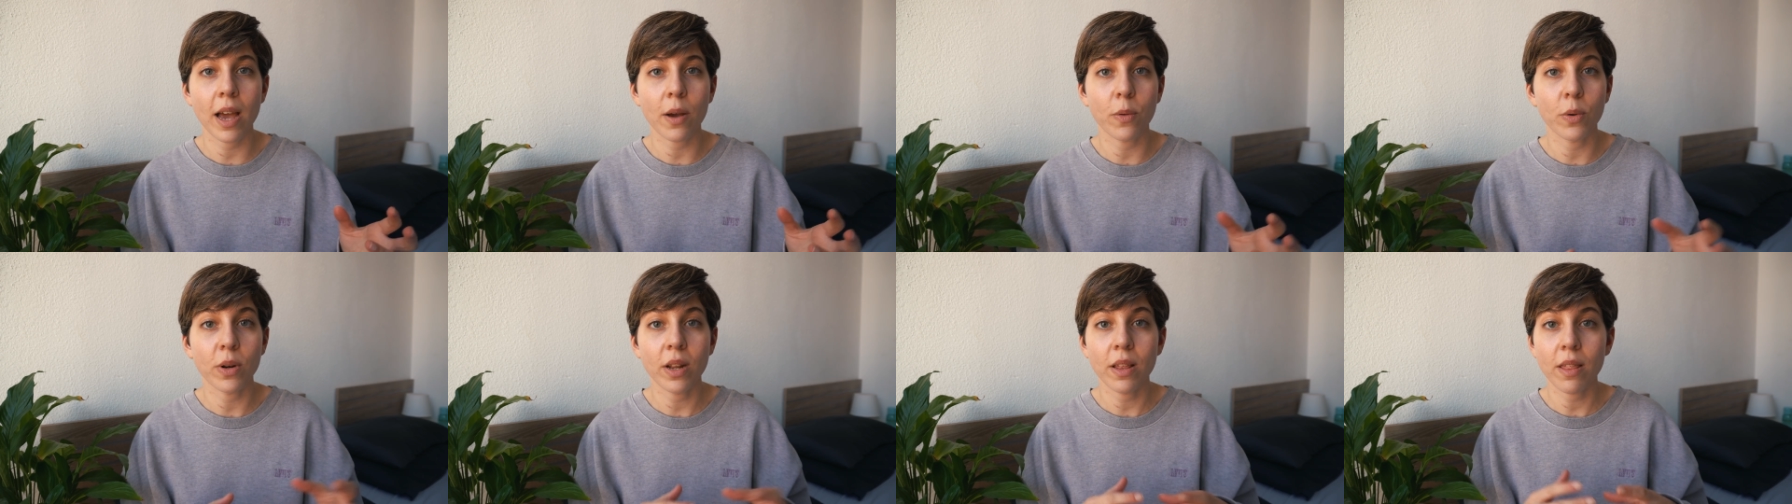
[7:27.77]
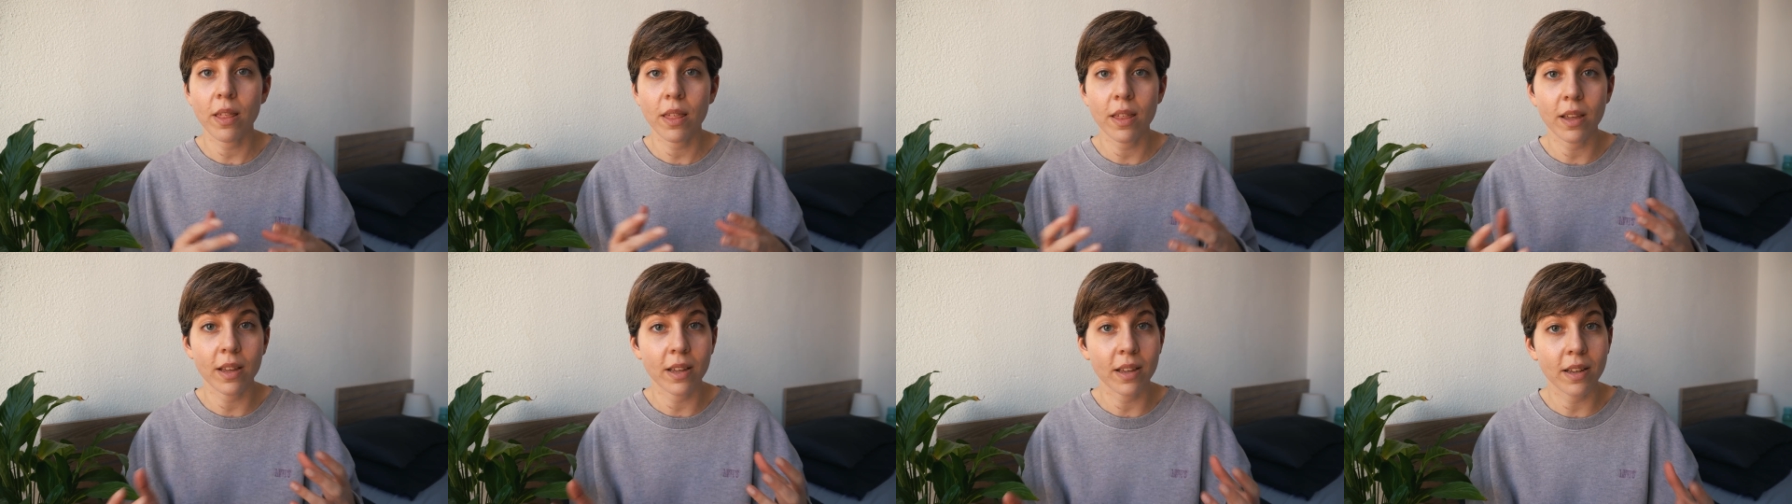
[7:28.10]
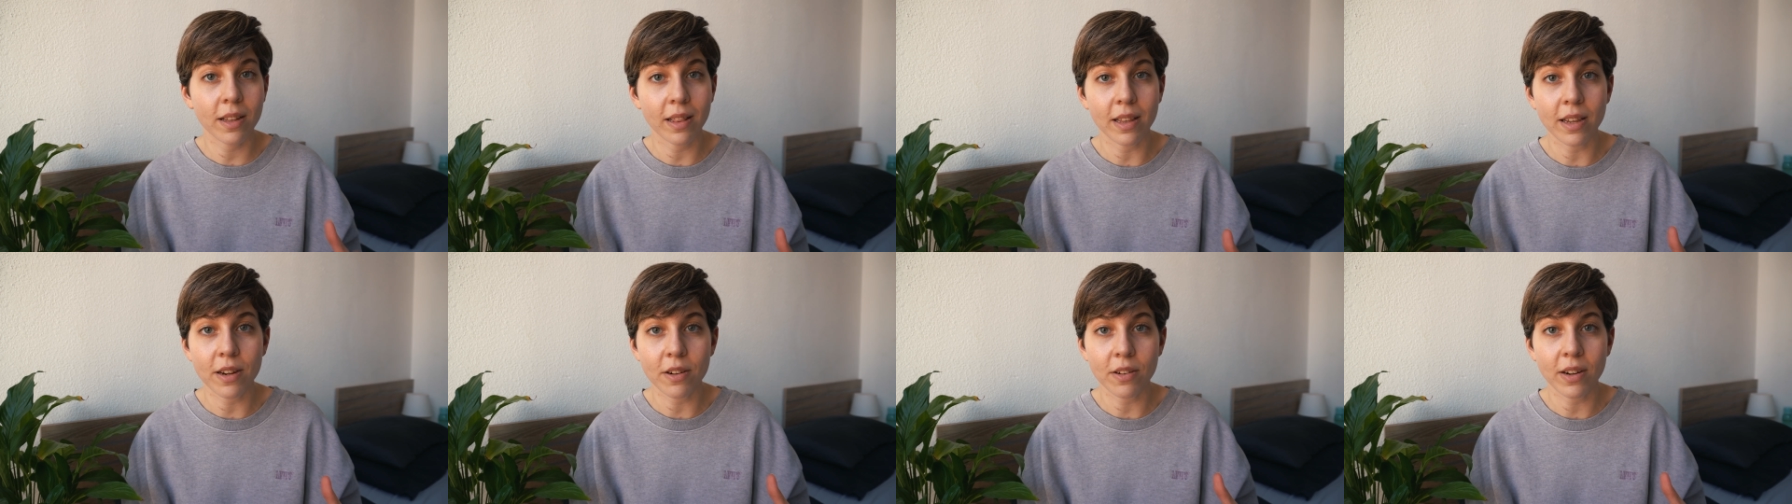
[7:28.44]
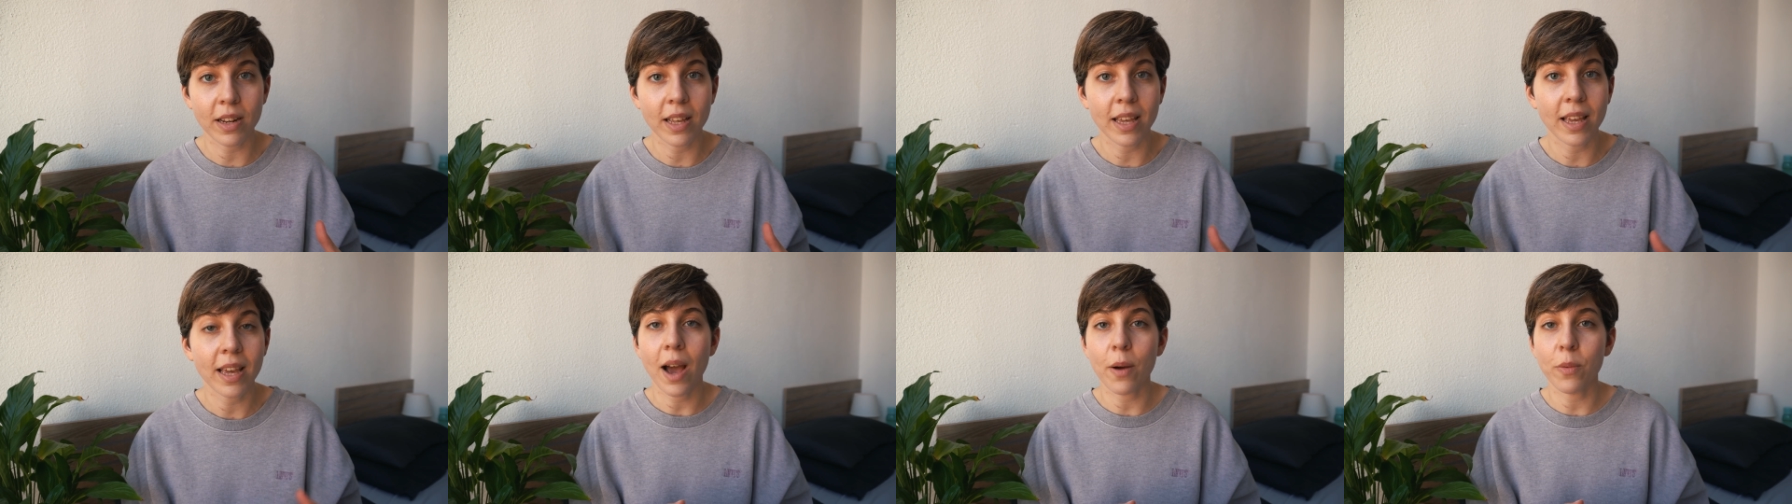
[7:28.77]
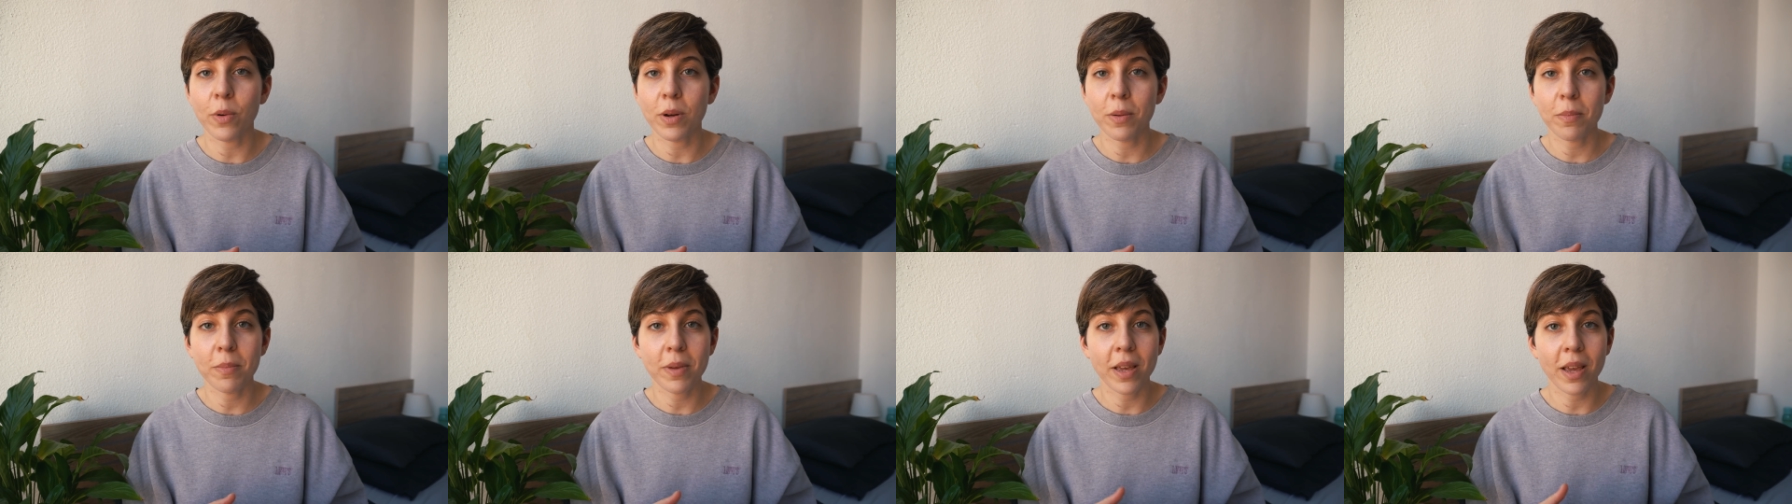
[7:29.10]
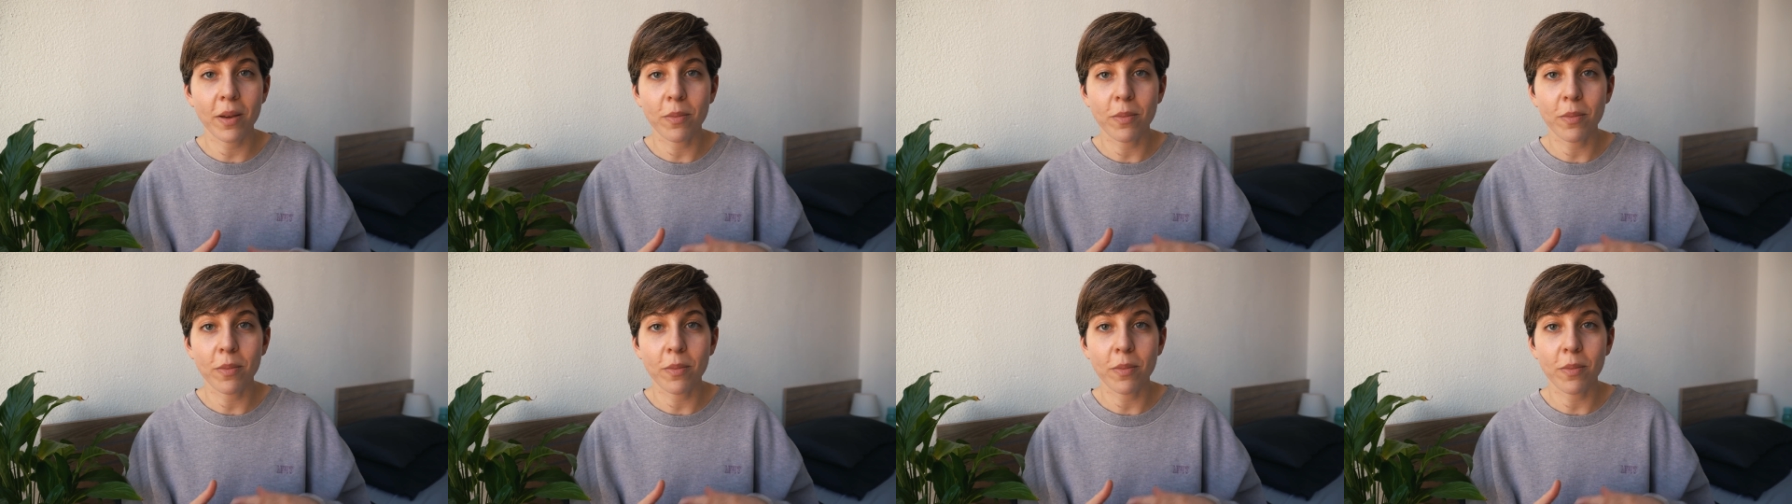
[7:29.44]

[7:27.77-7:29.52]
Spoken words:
I wouldn't think clearly, I wouldn't be